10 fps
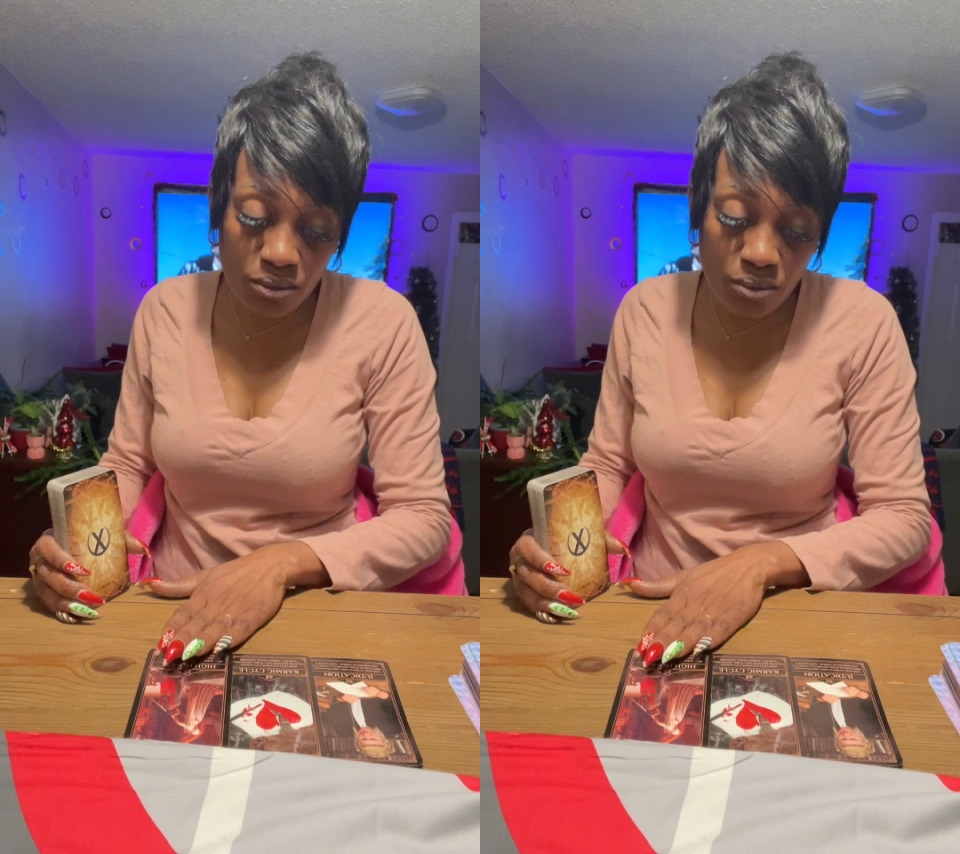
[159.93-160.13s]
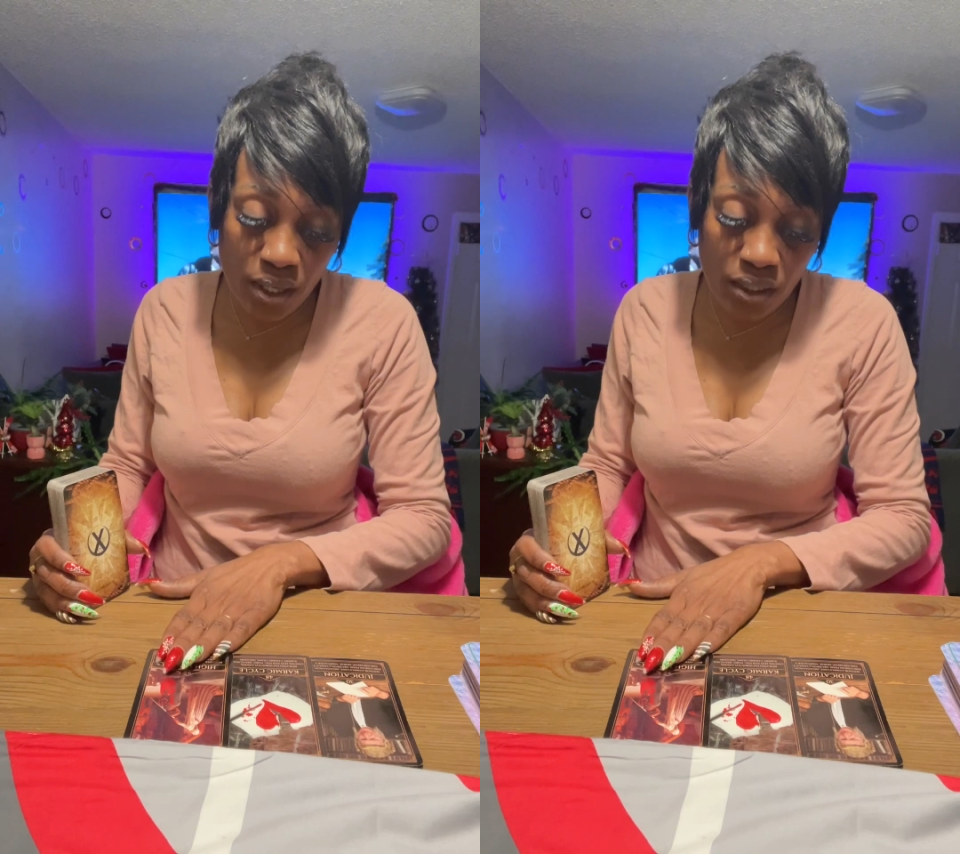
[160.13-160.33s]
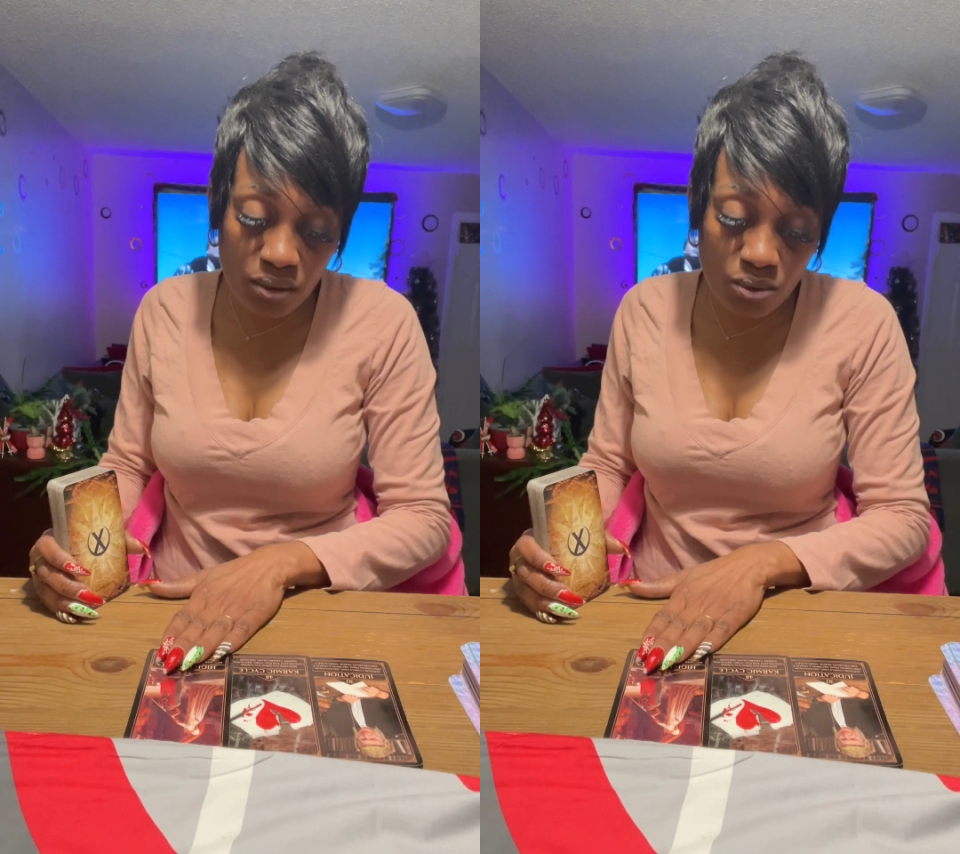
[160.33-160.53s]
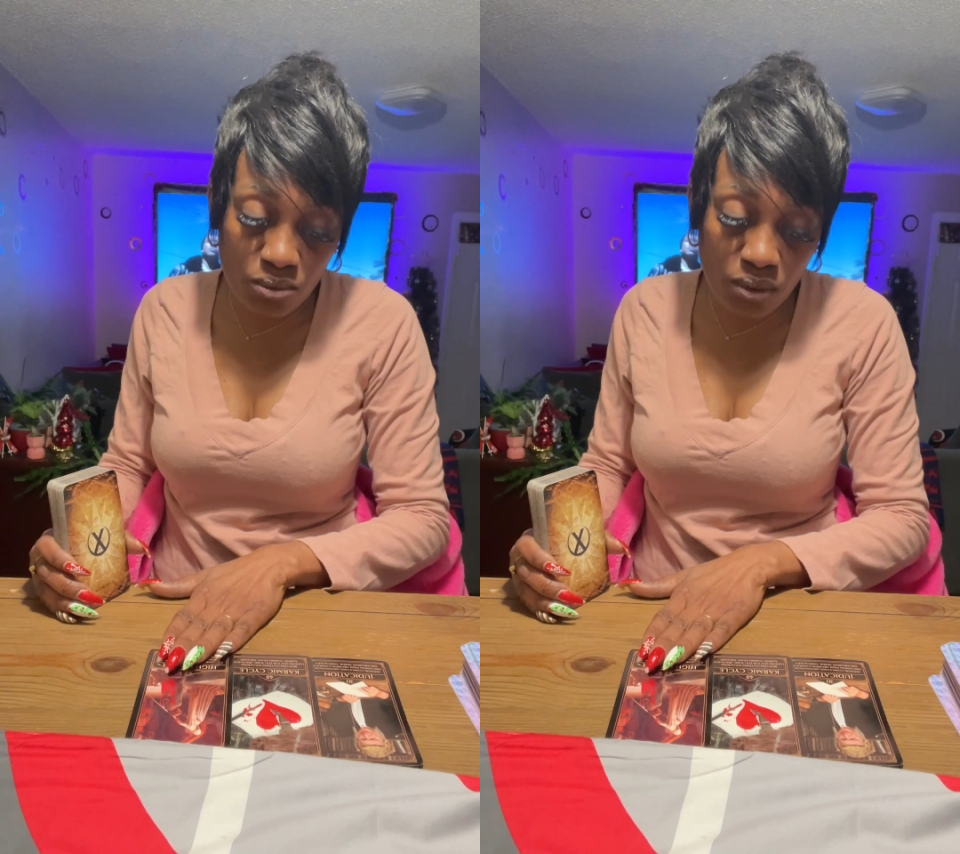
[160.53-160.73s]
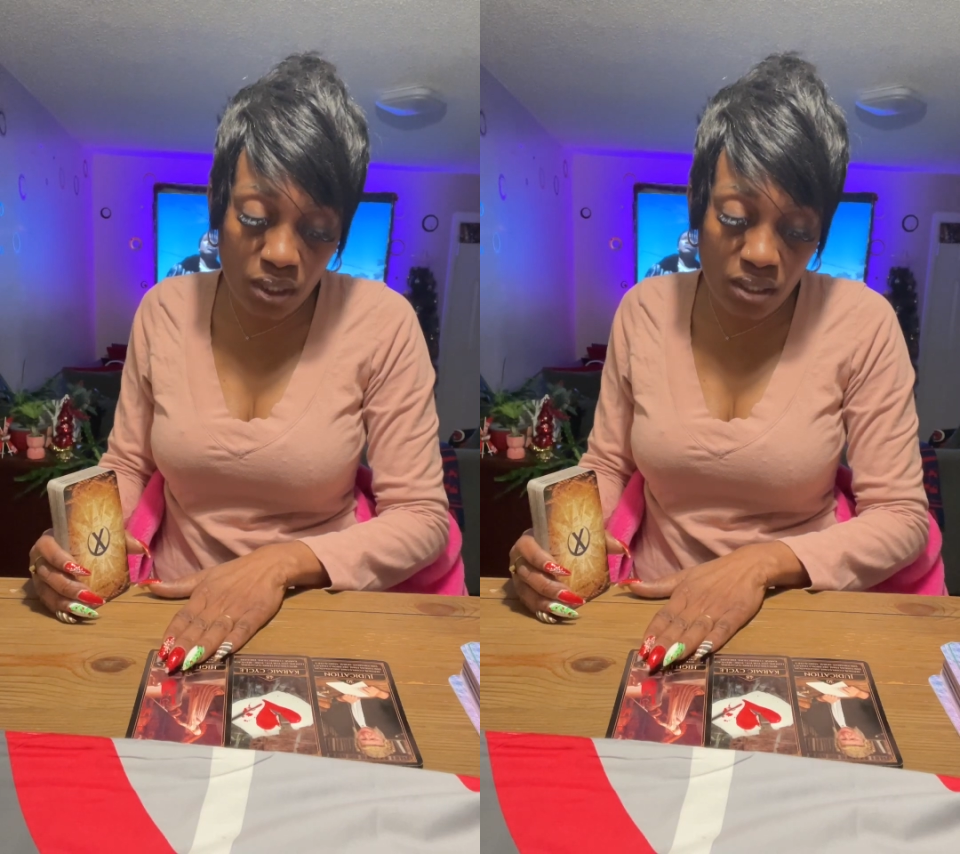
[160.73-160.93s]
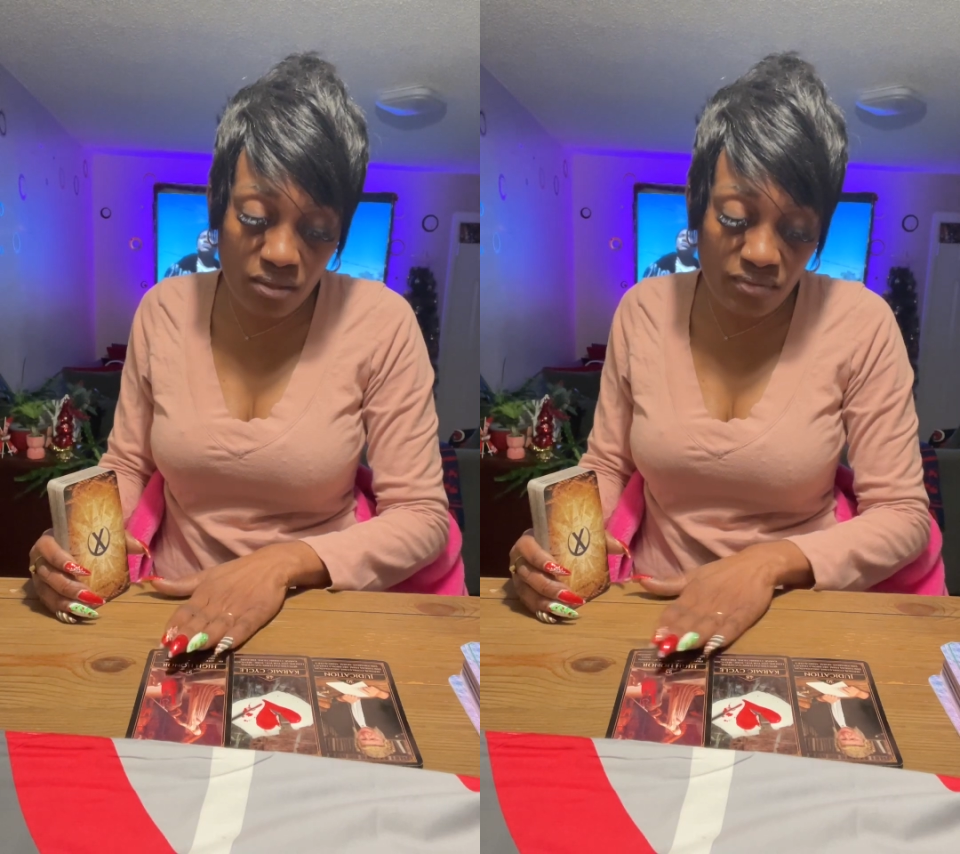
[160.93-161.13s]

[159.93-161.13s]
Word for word: who had no love